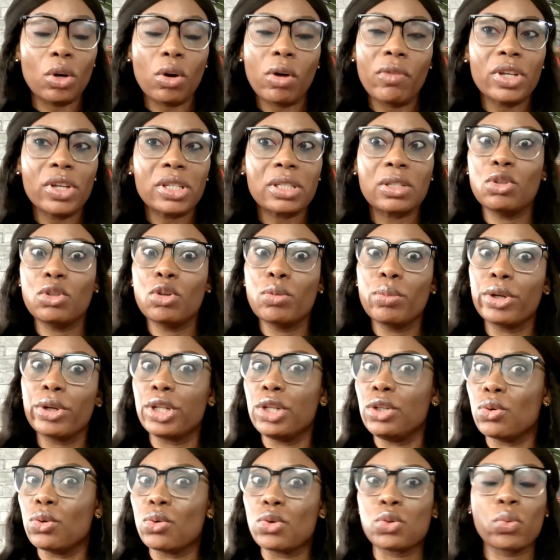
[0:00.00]
Obviously,
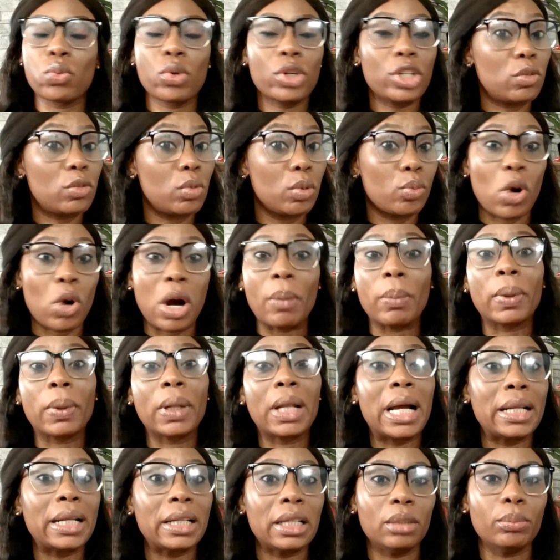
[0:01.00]
nobody knows what these people are
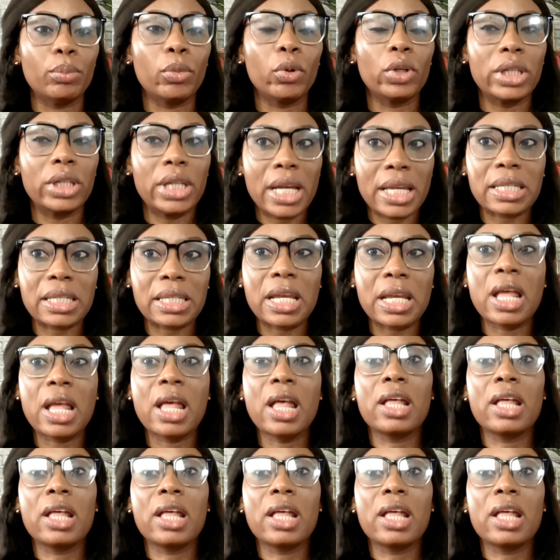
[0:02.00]
planning, but yes,